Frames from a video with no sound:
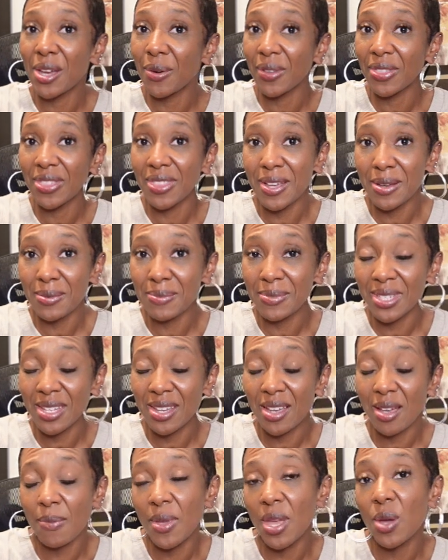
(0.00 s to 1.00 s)
a thumbs
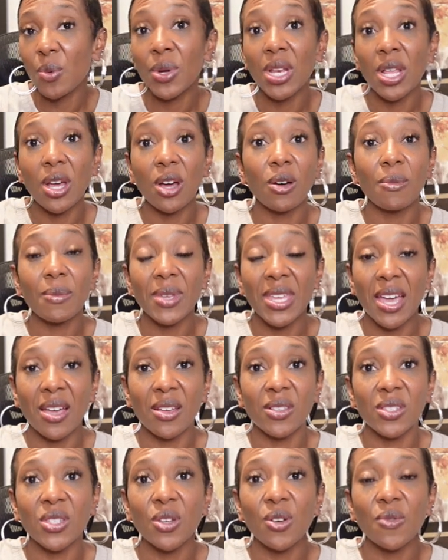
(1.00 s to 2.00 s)
up. It would help me
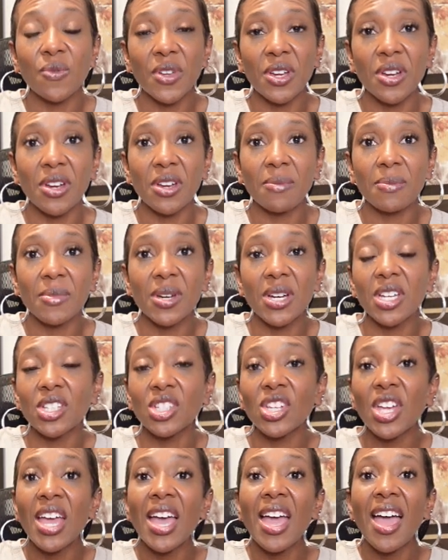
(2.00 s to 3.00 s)
out so very
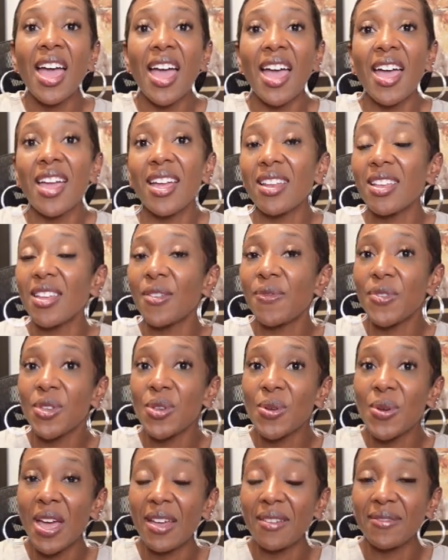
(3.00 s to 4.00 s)
much. And if
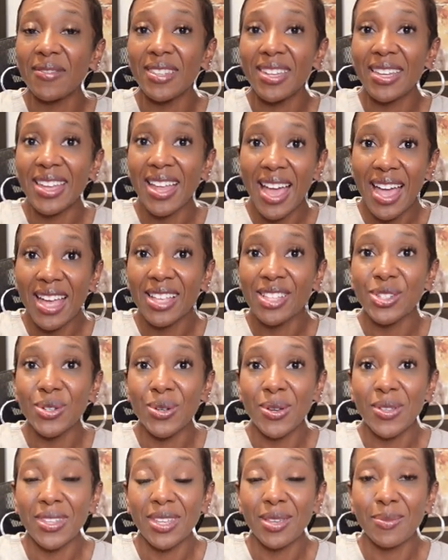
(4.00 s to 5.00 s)
you have not
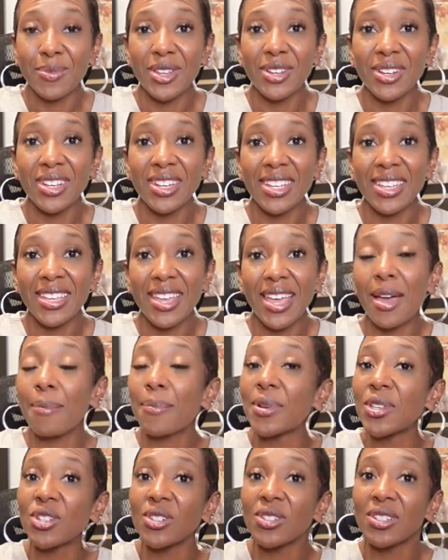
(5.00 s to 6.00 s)
joined the community
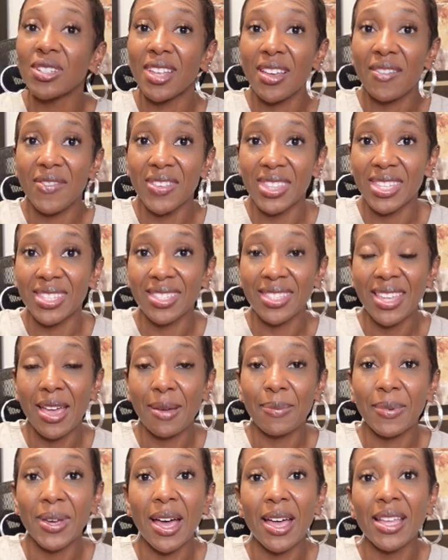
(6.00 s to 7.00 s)
yet, but you're loving this
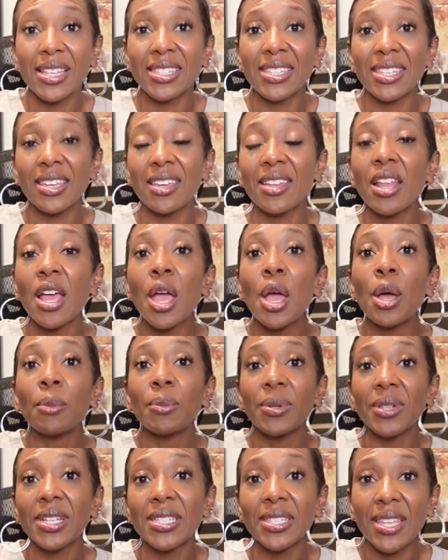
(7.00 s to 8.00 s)
type of content,
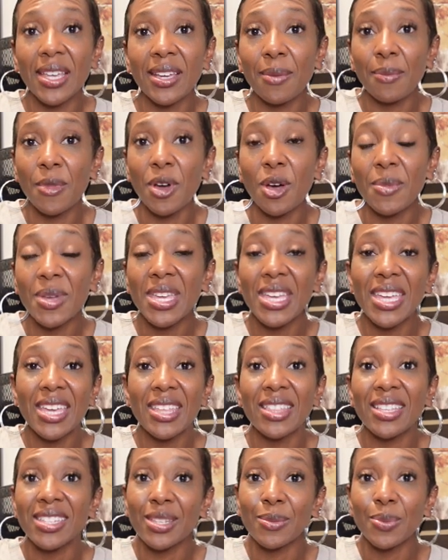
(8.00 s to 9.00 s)
please take a moment,
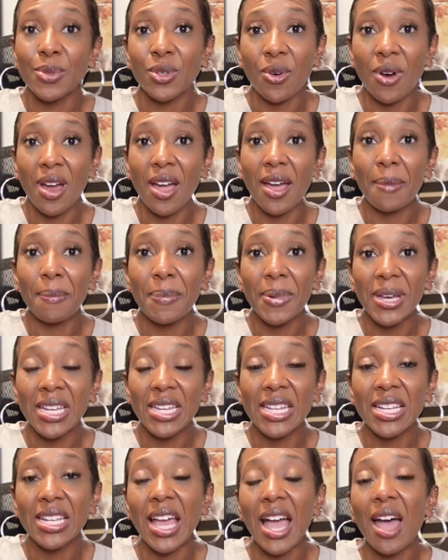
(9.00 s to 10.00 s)
hit the subscribe
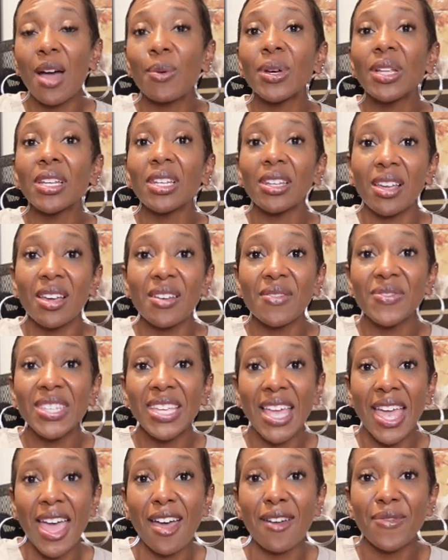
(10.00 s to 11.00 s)
button. I would love
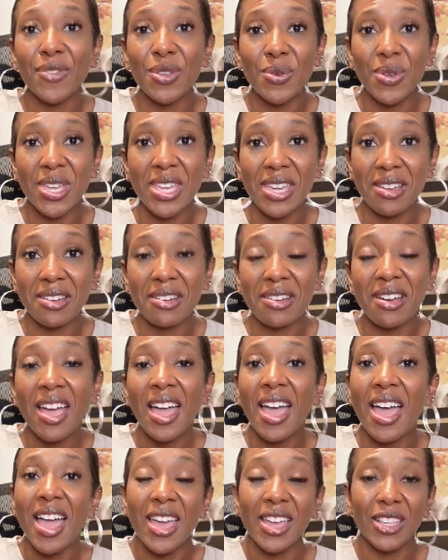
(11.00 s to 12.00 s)
to have you here
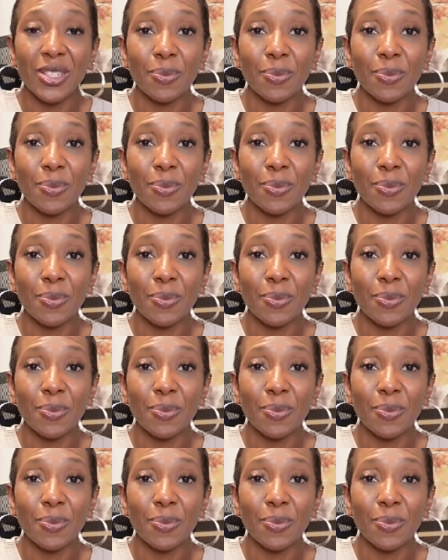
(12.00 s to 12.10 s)
as